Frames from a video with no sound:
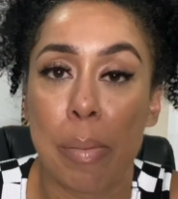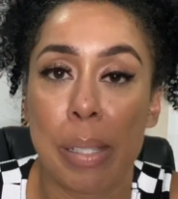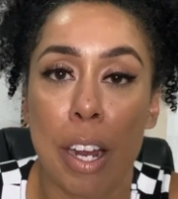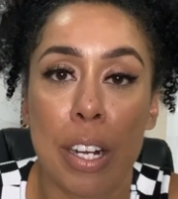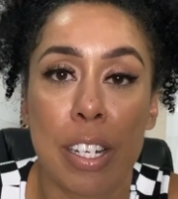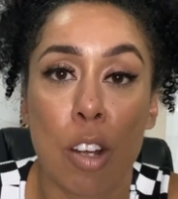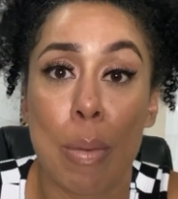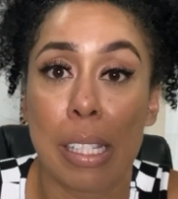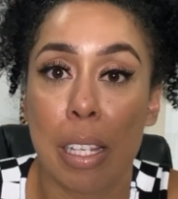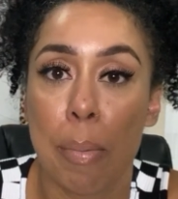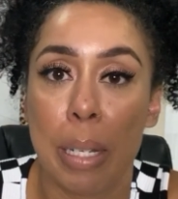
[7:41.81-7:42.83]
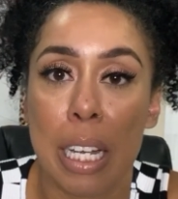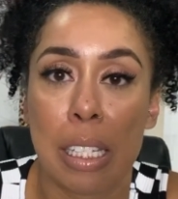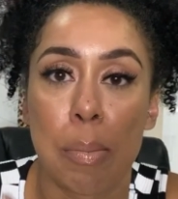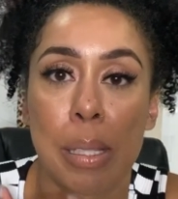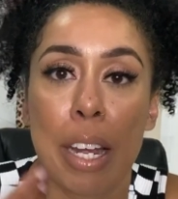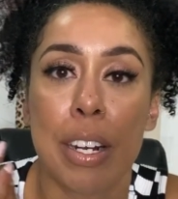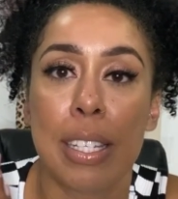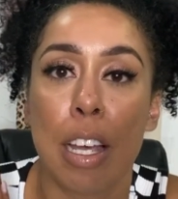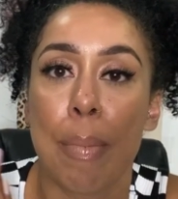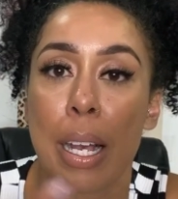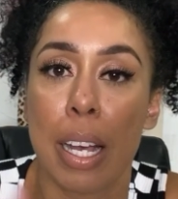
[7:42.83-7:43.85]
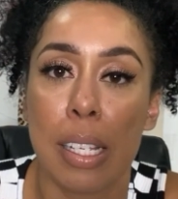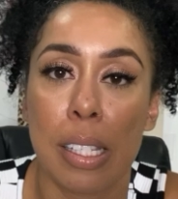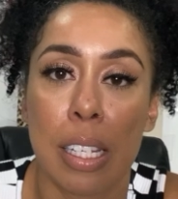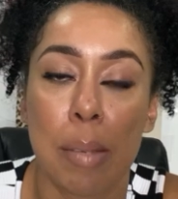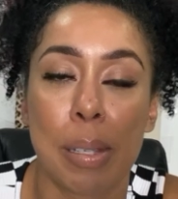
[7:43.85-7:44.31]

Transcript: I'm scared to tell my siblings. I'm scared to tell my cousins.